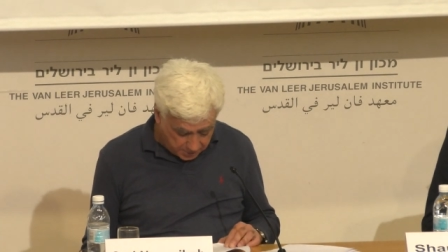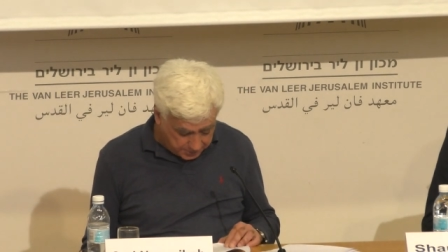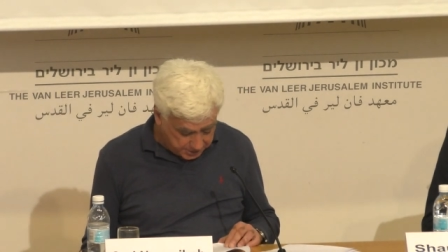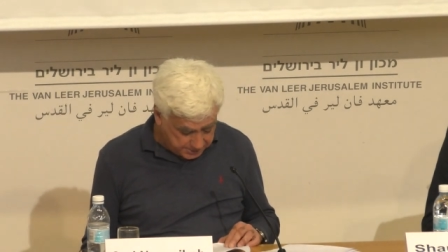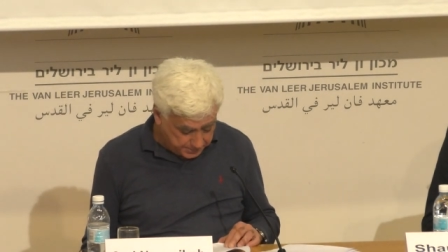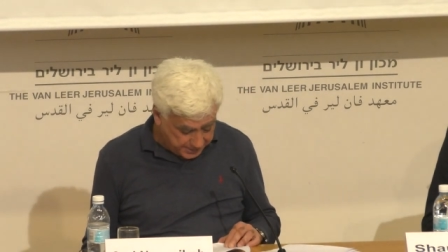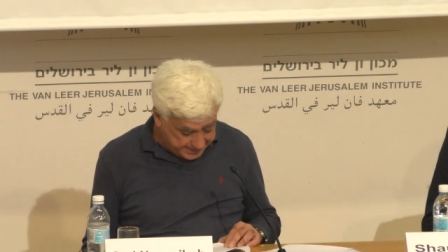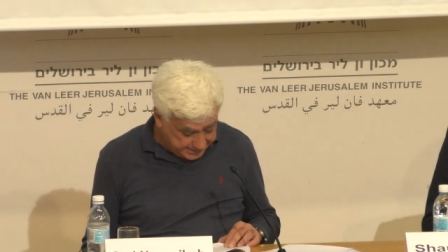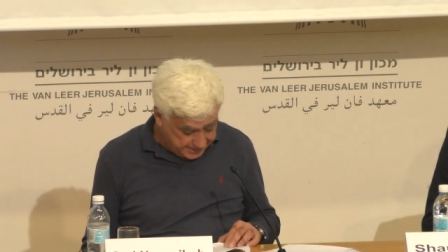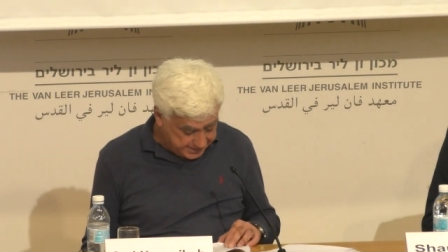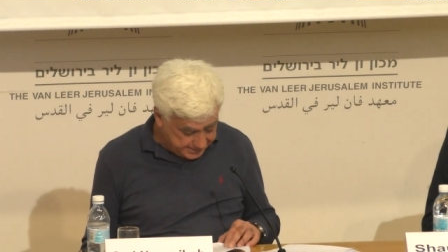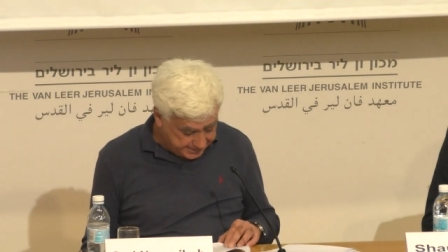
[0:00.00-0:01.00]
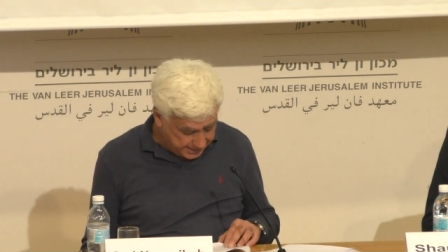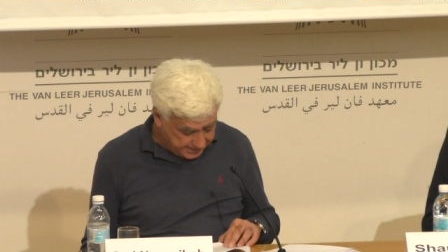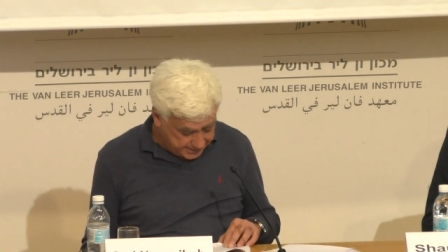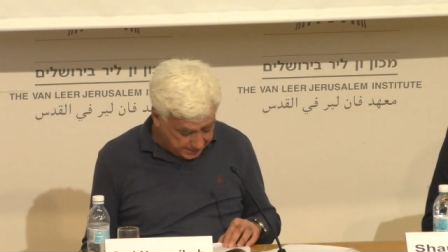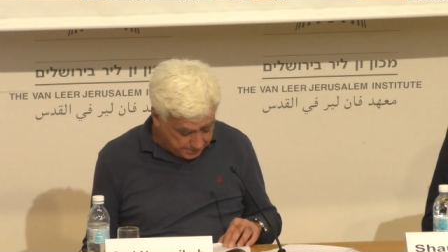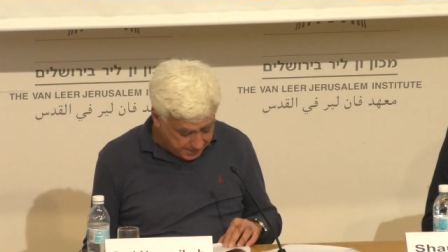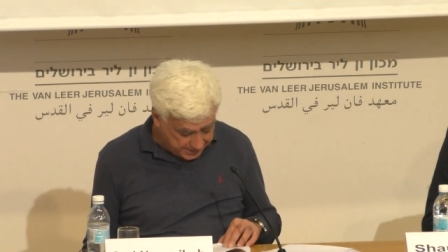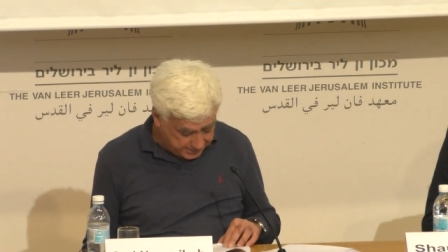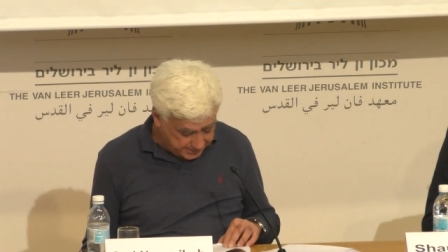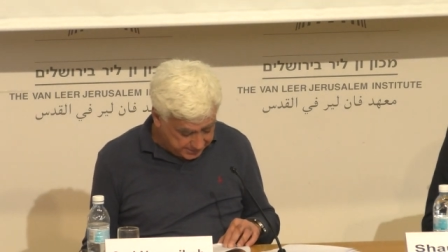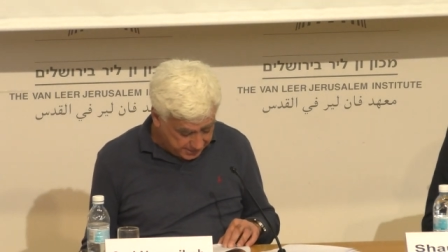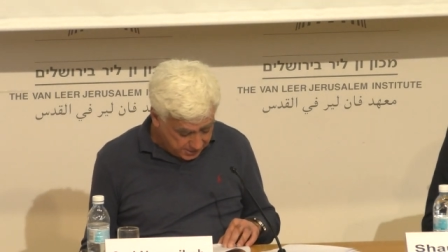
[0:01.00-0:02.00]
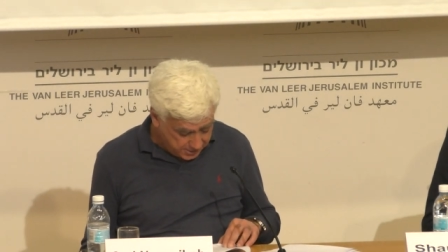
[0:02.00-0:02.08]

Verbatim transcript: expressing the sense that matters